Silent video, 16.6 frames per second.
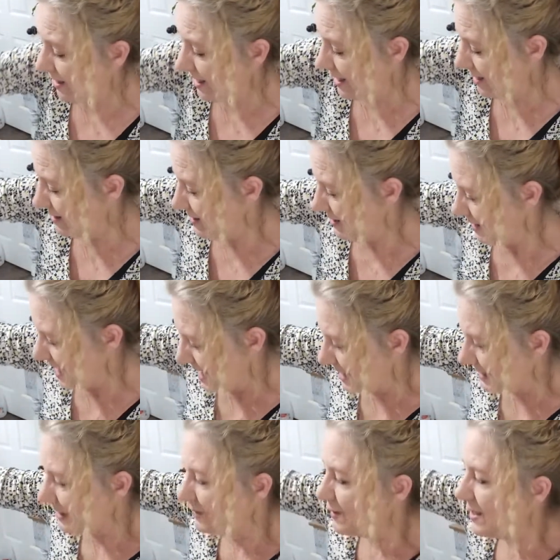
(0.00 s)
And the
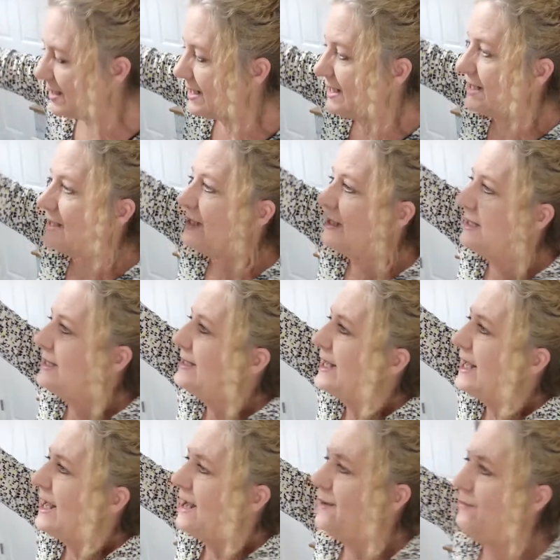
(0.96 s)
last one is the
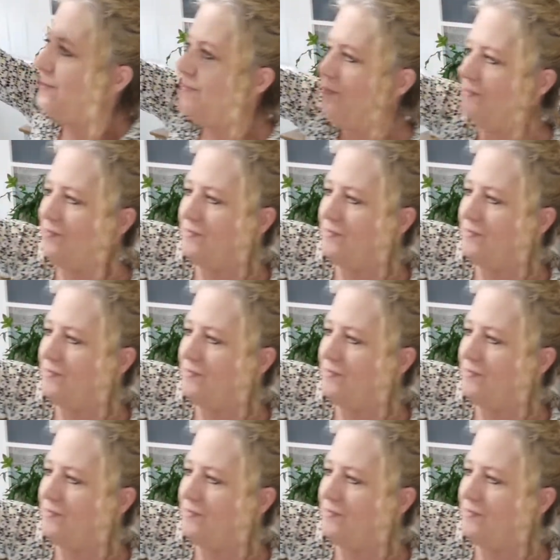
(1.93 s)
same.